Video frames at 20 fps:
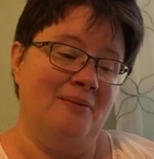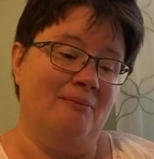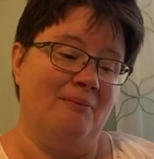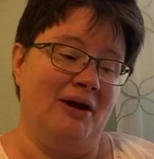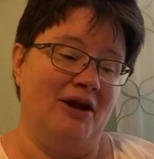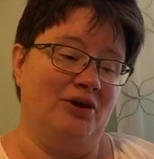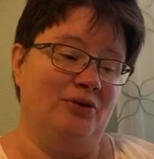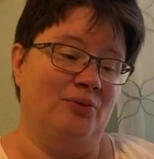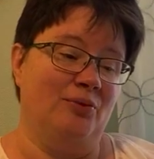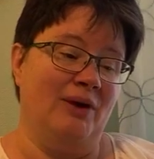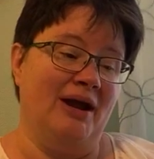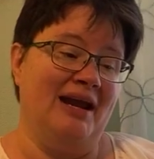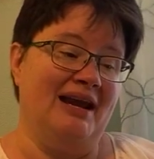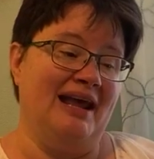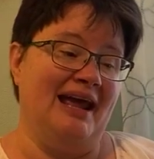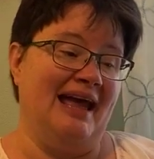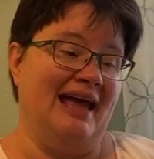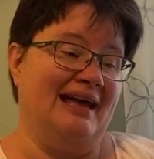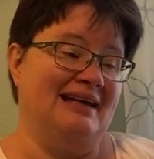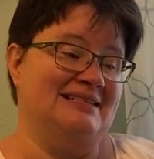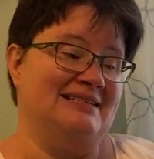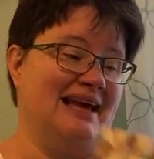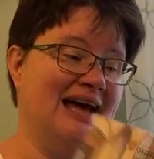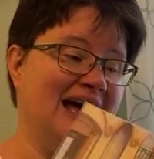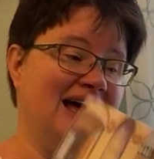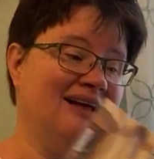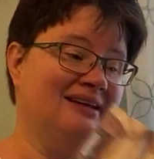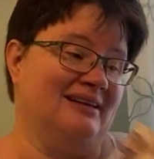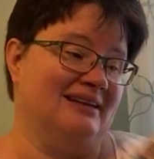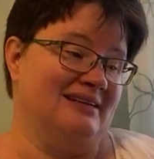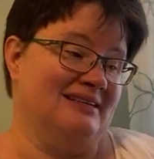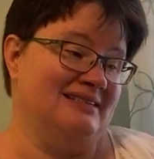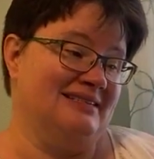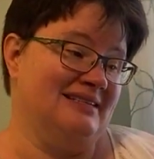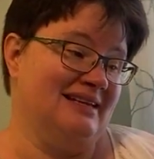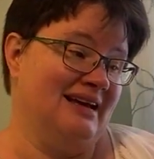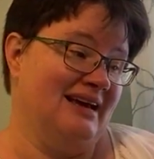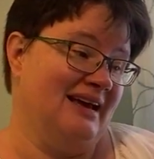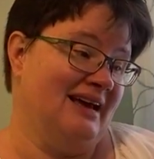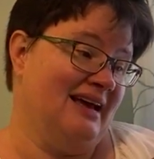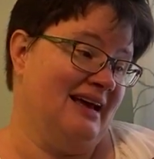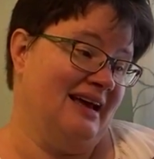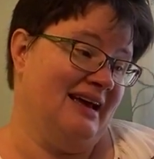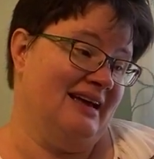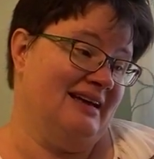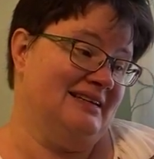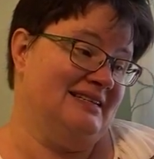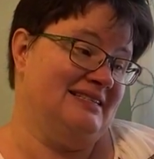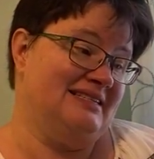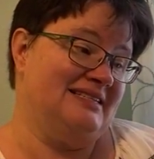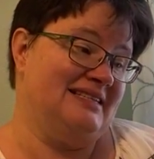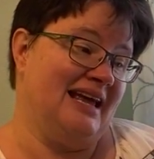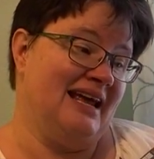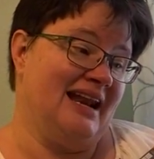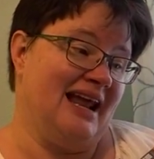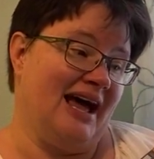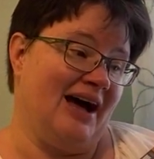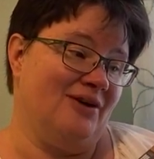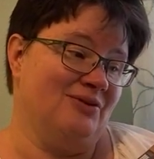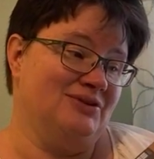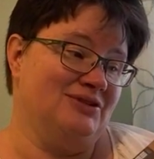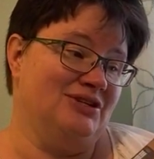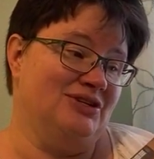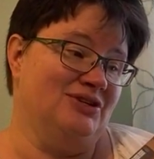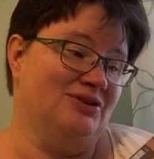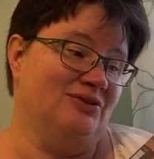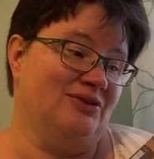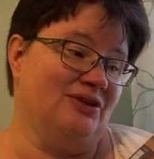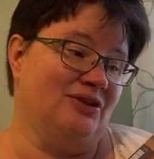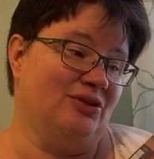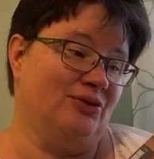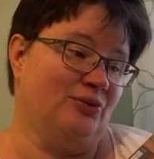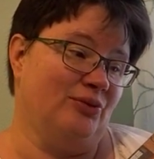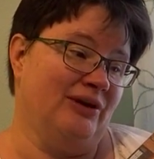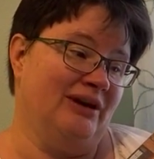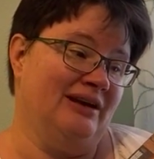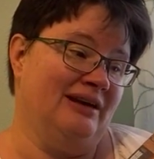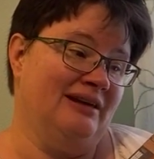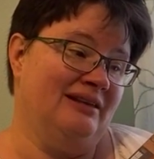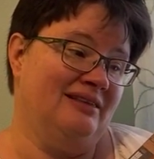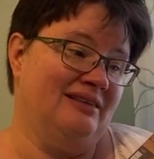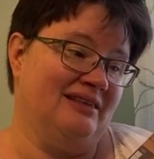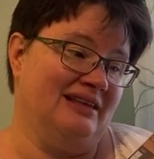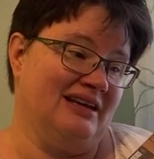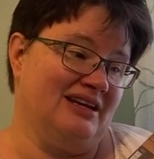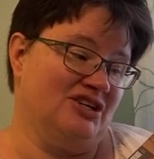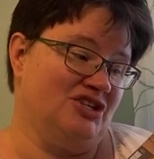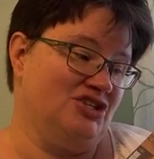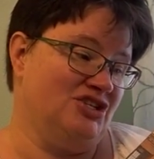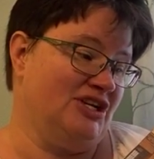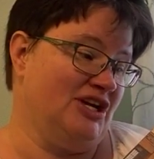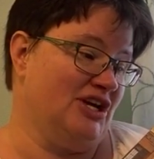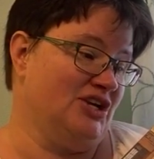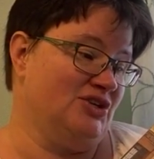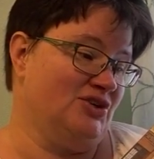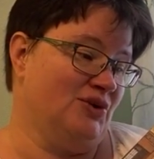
my great aunt Alice set out to do the three things she had